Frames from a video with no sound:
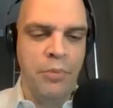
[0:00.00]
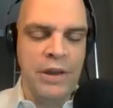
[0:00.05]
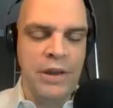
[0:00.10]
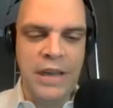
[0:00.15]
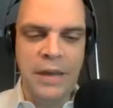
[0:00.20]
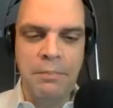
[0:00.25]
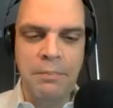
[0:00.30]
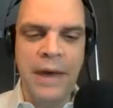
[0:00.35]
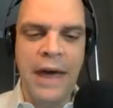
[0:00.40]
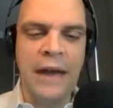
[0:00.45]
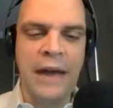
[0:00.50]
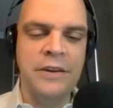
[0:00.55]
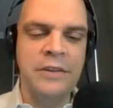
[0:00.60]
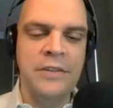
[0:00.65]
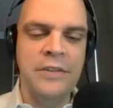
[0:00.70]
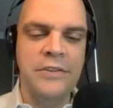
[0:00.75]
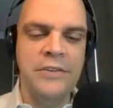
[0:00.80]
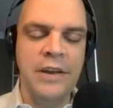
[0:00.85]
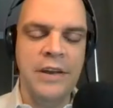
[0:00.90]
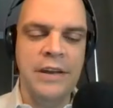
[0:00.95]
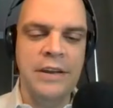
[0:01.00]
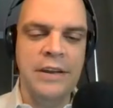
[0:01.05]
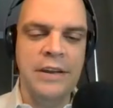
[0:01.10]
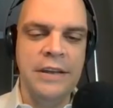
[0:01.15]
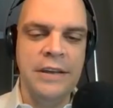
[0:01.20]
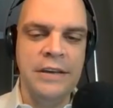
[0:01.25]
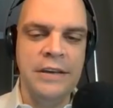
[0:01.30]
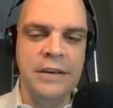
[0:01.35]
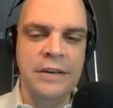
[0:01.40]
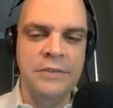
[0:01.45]
bringing it back to this
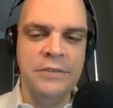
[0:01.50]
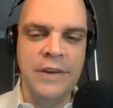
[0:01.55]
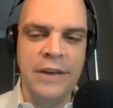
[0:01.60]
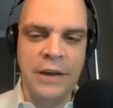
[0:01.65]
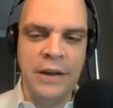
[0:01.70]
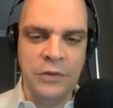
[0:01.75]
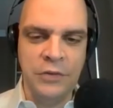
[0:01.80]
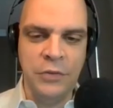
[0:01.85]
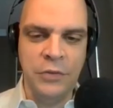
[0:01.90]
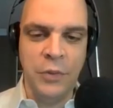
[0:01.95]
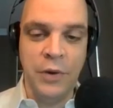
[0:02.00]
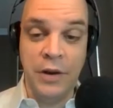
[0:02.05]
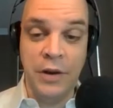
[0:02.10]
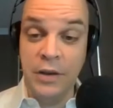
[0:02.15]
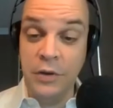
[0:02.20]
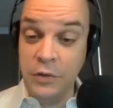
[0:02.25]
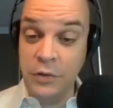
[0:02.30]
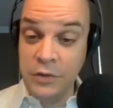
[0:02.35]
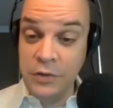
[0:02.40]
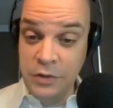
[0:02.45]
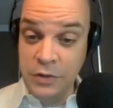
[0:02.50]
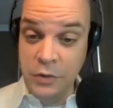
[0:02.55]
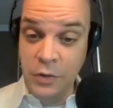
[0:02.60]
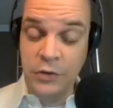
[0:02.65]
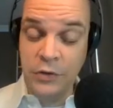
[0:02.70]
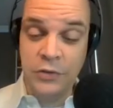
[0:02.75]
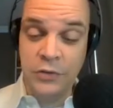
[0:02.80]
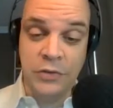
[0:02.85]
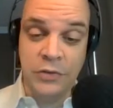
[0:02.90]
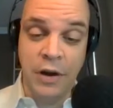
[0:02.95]
idea of elsewhere, you
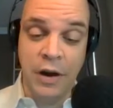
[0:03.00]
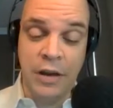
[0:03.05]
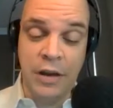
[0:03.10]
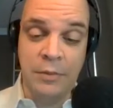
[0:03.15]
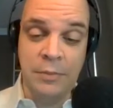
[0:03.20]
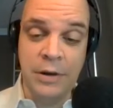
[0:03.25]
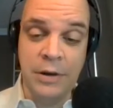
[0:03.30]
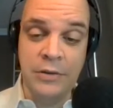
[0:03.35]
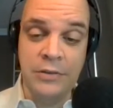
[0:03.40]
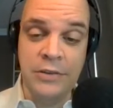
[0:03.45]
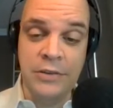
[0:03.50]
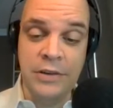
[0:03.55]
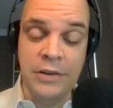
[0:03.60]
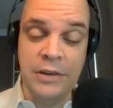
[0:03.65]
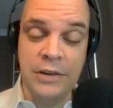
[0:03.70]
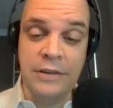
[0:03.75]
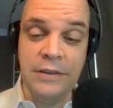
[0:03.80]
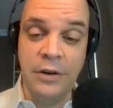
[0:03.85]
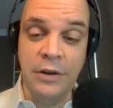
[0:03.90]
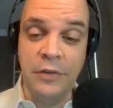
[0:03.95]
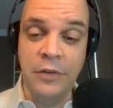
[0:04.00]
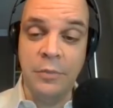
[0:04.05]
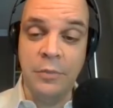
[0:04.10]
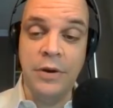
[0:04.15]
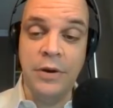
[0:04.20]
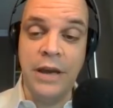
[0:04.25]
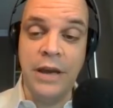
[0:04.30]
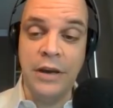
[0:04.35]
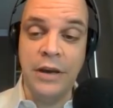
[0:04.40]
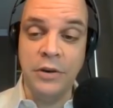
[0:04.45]
also talk about later in the
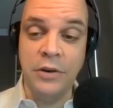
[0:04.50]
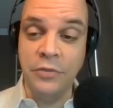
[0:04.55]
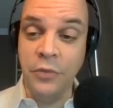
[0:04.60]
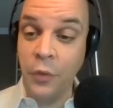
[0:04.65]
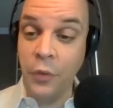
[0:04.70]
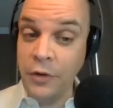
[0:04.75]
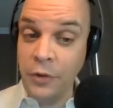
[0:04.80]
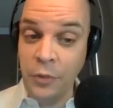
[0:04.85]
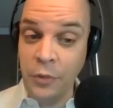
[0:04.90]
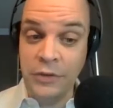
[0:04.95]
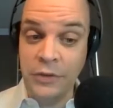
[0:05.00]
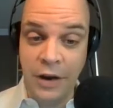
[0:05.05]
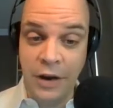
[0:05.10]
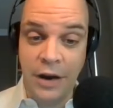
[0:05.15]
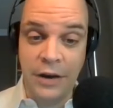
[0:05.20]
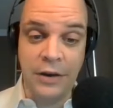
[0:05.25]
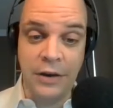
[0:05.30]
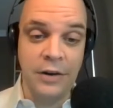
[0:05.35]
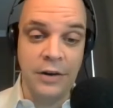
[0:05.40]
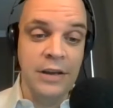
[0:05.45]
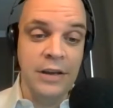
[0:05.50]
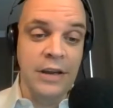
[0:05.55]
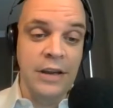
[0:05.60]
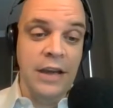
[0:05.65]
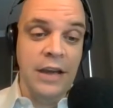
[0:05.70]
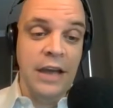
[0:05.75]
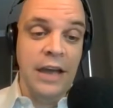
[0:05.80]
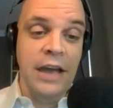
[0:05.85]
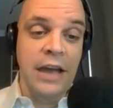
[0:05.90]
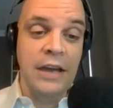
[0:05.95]
book how your 4-year-old daughter
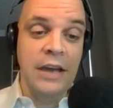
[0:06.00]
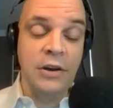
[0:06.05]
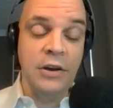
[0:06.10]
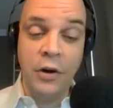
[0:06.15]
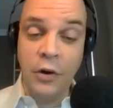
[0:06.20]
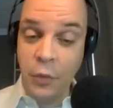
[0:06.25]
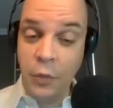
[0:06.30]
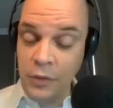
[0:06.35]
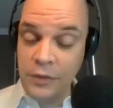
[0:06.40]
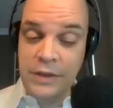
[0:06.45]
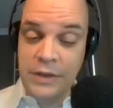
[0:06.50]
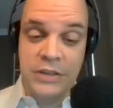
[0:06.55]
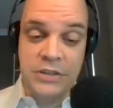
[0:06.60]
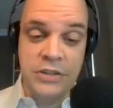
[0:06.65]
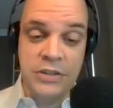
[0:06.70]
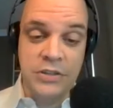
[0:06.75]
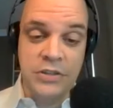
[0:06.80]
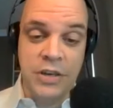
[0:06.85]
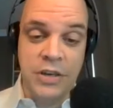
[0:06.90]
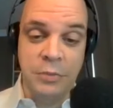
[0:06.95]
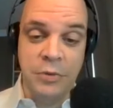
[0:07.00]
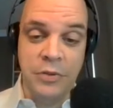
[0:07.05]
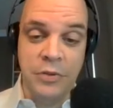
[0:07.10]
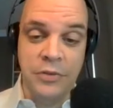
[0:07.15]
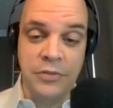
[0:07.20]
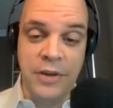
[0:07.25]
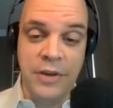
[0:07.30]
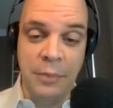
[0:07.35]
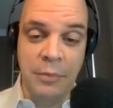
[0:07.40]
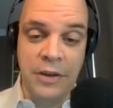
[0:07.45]
and her relationship with her
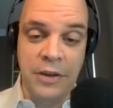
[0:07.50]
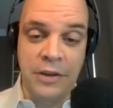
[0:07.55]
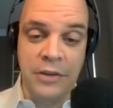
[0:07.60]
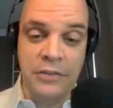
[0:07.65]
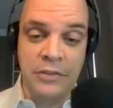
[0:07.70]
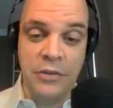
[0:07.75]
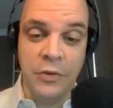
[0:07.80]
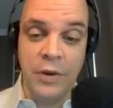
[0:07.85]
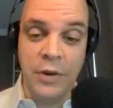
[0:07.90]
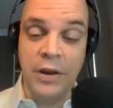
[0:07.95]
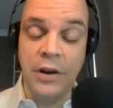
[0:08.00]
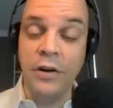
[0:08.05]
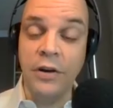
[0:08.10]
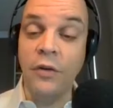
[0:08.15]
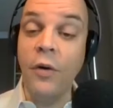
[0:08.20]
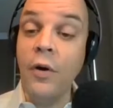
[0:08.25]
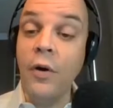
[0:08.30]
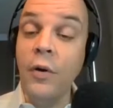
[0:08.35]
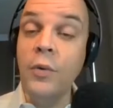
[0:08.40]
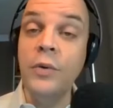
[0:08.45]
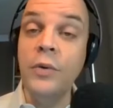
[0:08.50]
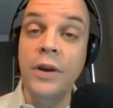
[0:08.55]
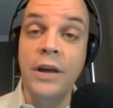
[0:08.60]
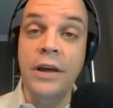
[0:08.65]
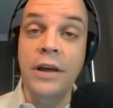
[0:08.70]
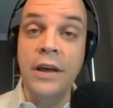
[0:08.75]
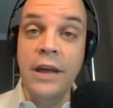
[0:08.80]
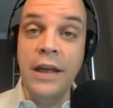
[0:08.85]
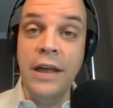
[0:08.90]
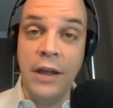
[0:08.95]
family history, her own
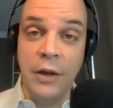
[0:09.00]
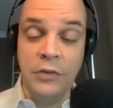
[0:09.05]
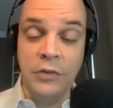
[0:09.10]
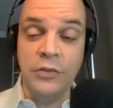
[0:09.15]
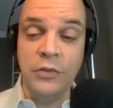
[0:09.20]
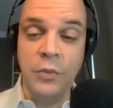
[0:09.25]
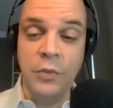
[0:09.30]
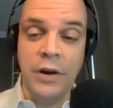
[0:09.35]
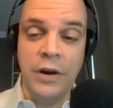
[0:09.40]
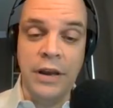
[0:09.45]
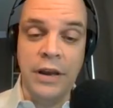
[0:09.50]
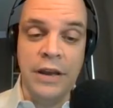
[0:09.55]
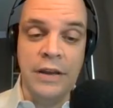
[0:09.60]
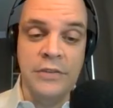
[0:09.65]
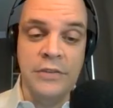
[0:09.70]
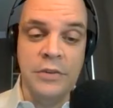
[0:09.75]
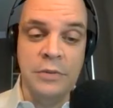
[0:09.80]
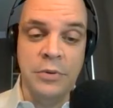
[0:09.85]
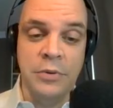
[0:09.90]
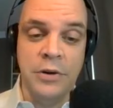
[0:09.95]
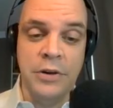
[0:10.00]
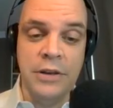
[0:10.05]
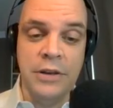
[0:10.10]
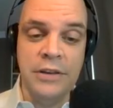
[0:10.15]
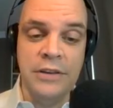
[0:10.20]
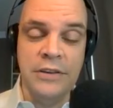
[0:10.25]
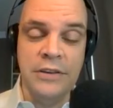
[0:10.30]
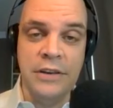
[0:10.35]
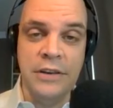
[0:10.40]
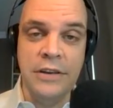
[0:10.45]
elsewhere, as you put
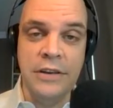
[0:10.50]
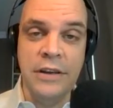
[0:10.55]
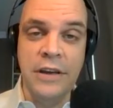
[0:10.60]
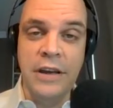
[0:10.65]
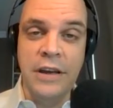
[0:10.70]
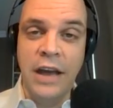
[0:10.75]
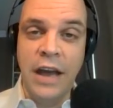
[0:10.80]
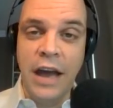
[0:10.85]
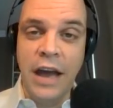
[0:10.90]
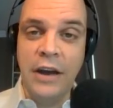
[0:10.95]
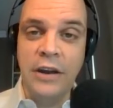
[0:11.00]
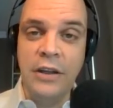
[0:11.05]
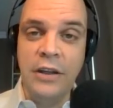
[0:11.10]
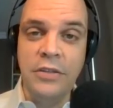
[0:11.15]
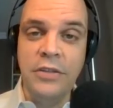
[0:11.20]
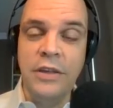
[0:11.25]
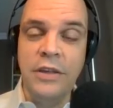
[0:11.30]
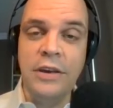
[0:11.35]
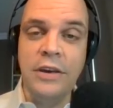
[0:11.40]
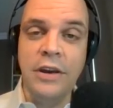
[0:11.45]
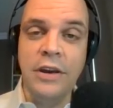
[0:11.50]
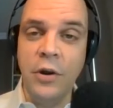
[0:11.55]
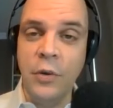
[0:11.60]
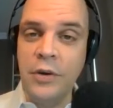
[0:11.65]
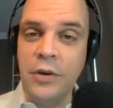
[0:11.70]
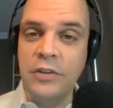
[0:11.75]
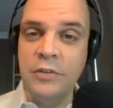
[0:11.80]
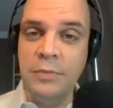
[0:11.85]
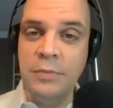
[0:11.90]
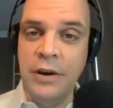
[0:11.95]
it. How do you think her
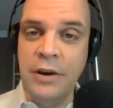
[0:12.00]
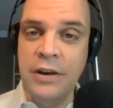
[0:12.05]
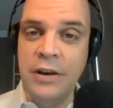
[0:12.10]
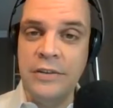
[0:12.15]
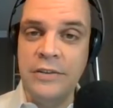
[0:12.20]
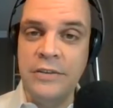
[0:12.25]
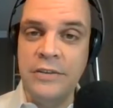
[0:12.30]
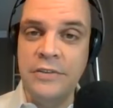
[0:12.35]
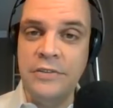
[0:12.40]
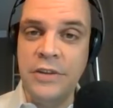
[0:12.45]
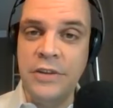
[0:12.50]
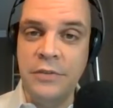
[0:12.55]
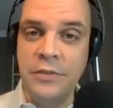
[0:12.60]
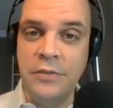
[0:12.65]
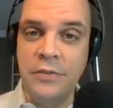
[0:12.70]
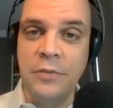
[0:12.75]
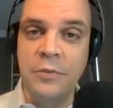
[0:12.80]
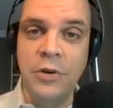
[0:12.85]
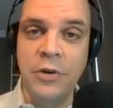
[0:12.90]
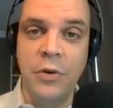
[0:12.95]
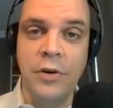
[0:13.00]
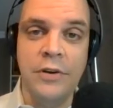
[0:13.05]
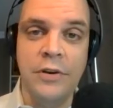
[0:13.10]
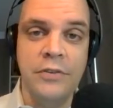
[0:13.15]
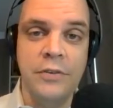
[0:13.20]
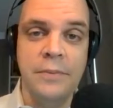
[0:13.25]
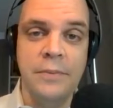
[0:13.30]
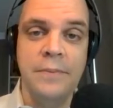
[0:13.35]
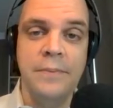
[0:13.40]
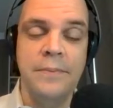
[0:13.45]
experience is different from
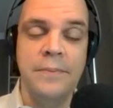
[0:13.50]
yours?